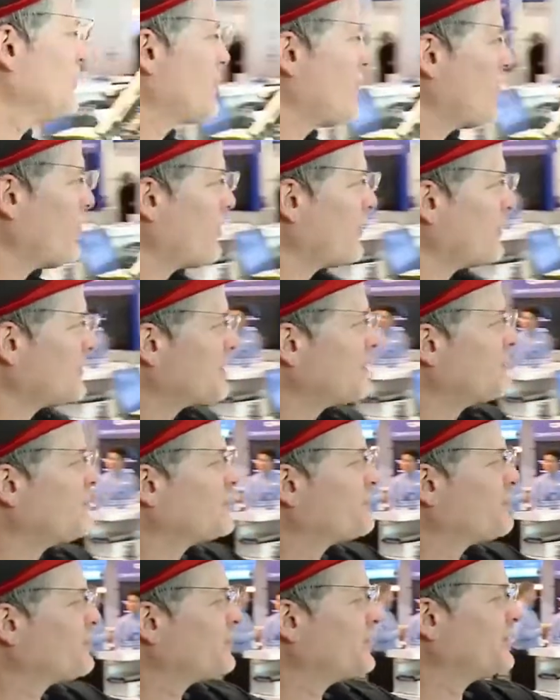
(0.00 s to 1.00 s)
cores. It
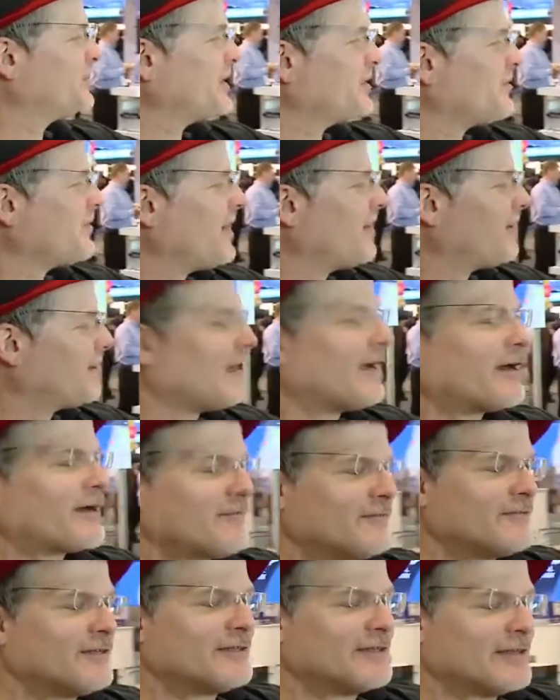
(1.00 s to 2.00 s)
must generate a lot
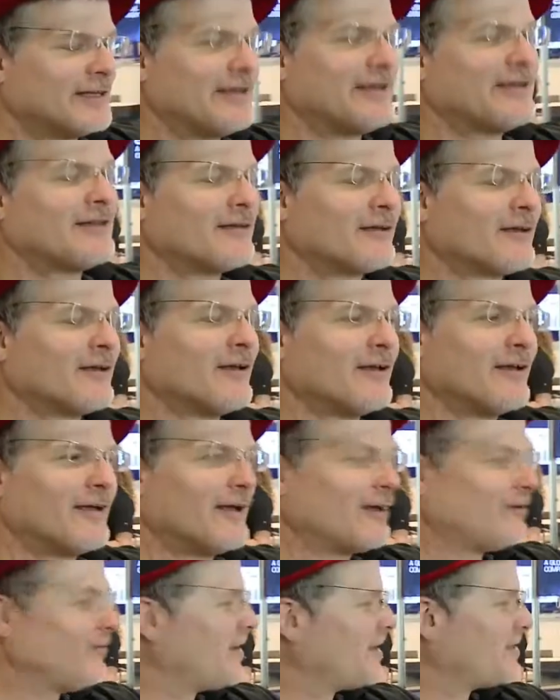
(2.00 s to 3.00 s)
of heat.
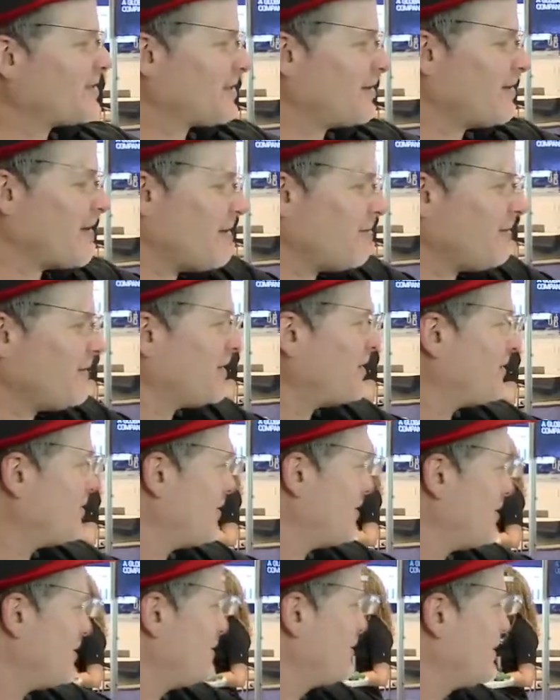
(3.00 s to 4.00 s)
And you guys are able
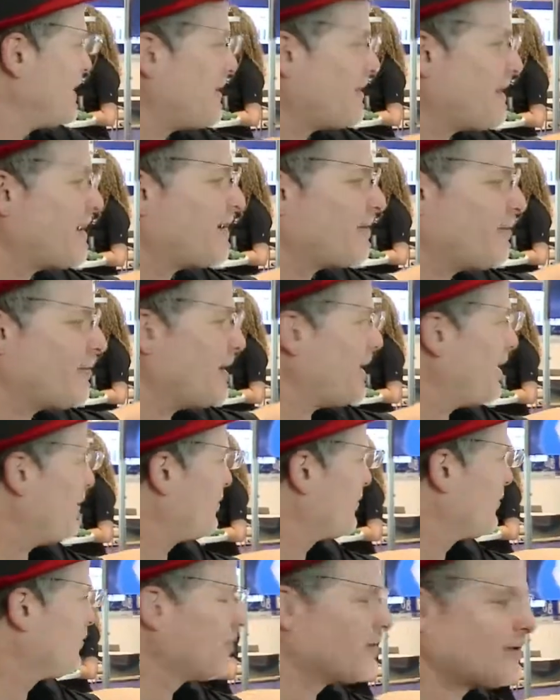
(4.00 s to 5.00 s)
to take that away
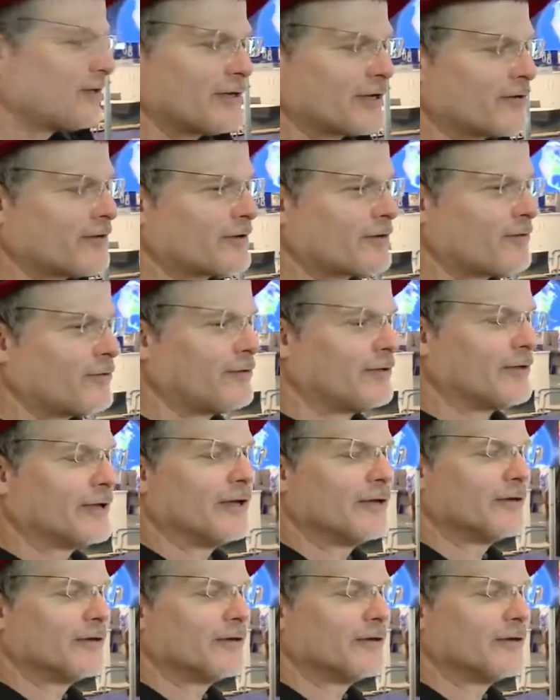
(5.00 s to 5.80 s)
through the liquid cooling.